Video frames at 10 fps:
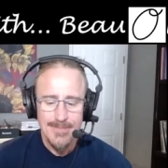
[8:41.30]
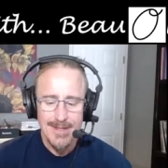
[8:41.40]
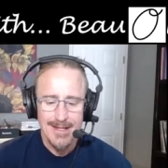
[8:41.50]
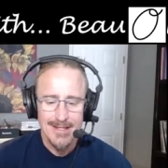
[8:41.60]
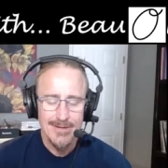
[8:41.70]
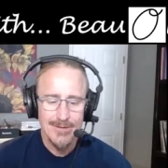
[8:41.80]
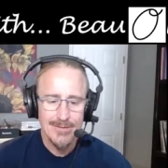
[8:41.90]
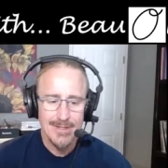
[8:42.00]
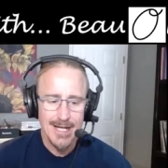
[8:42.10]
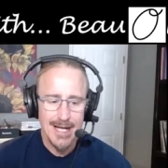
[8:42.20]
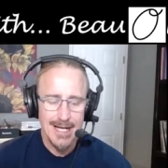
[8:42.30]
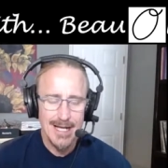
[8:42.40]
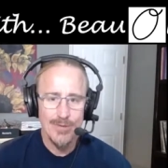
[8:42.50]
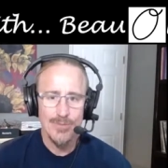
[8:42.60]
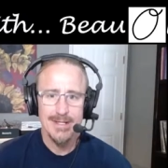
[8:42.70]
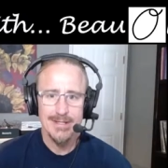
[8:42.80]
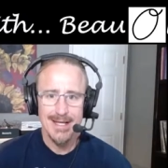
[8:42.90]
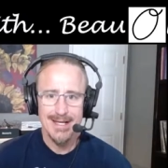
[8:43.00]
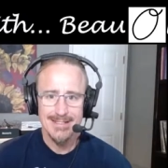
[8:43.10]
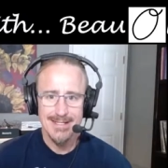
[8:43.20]
you know i gotta
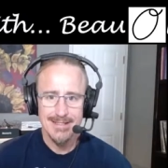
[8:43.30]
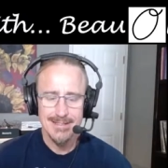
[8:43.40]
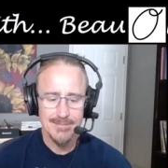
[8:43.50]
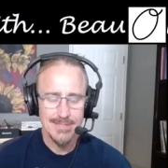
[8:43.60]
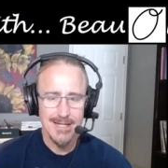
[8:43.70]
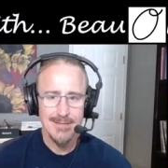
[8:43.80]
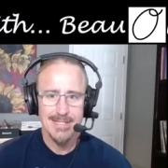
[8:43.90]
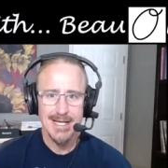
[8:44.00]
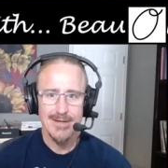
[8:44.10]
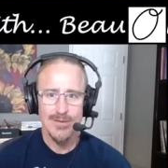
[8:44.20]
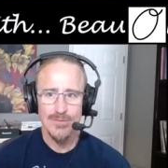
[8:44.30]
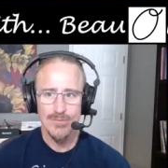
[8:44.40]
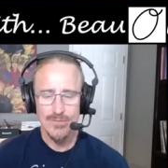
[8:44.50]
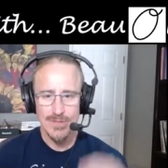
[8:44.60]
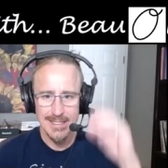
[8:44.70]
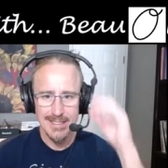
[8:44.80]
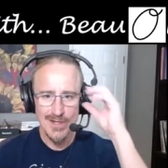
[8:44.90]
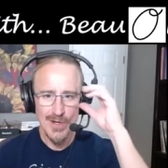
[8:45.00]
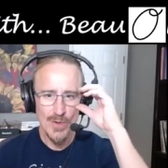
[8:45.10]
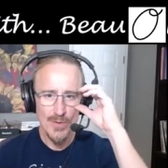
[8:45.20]
realize that sometimes i don't really
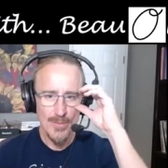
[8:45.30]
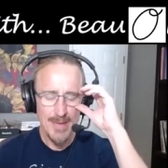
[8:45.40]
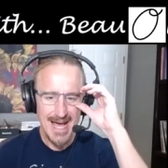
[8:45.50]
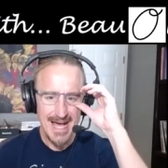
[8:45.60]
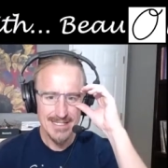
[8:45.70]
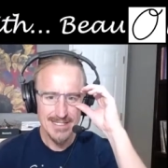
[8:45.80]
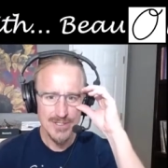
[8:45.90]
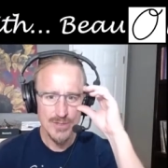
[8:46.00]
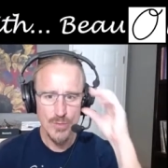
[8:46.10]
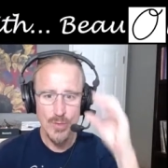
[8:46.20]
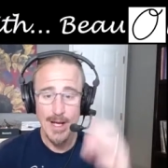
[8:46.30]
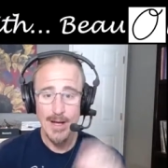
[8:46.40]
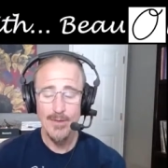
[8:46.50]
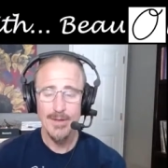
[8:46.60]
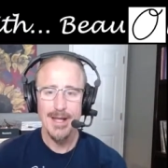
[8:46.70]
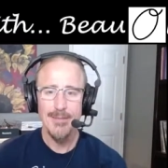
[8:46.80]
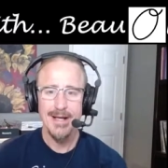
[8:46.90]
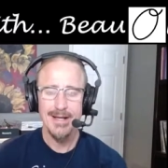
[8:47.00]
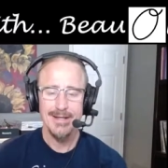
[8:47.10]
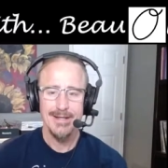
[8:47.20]
know the past too well and i
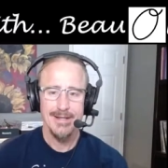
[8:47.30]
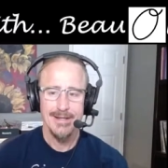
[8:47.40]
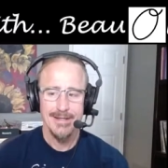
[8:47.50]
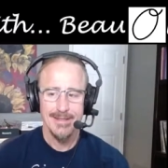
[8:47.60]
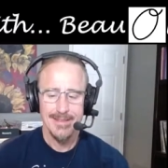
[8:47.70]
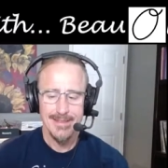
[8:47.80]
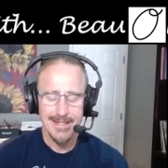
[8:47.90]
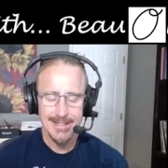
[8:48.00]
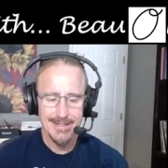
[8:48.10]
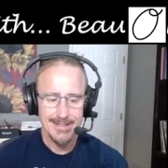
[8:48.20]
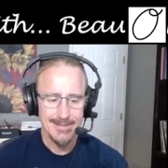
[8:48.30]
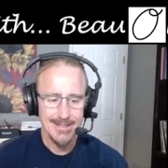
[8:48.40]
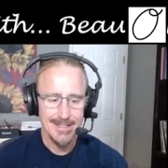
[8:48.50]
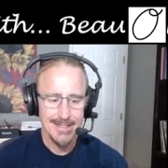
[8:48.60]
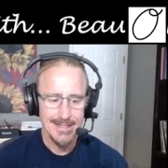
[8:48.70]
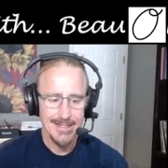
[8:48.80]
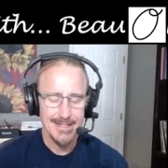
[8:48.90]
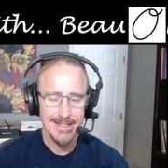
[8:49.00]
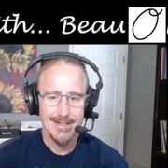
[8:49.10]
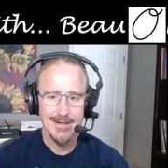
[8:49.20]
might think uh,
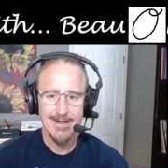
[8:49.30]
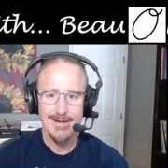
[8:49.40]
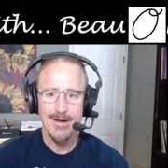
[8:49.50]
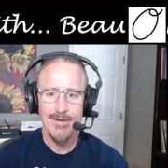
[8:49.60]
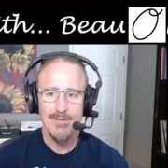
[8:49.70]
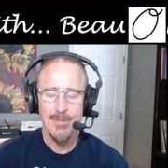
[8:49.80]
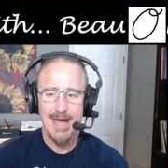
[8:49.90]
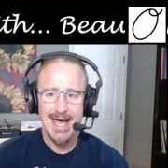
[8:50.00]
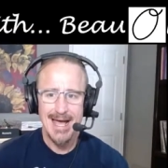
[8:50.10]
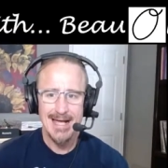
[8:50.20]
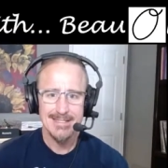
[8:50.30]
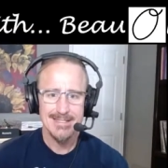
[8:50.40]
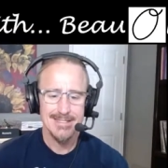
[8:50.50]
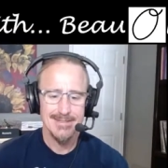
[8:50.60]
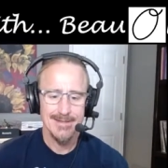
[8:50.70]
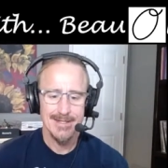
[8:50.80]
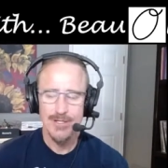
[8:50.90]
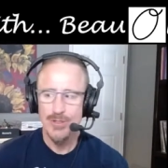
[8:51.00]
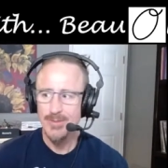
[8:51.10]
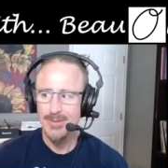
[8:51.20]
uh, of the past and
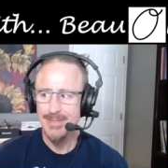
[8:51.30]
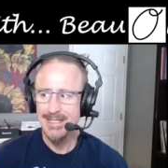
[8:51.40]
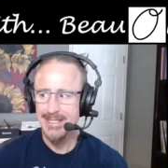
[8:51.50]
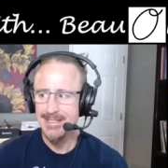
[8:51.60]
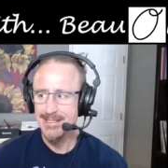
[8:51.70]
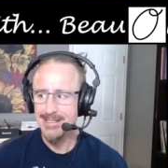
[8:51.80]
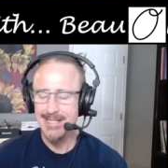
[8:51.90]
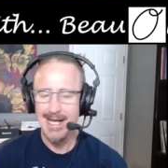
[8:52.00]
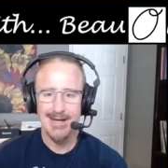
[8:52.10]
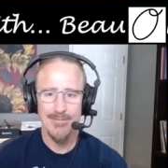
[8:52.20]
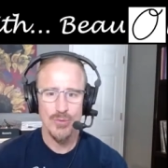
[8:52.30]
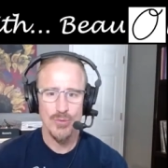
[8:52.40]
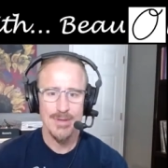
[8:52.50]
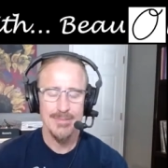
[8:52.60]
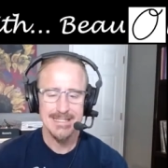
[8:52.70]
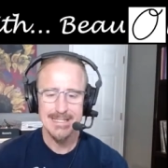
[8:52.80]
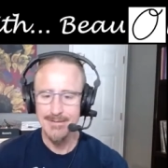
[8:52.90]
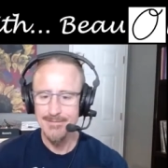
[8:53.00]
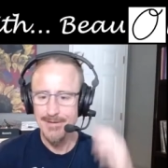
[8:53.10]
human beings as kind of primitive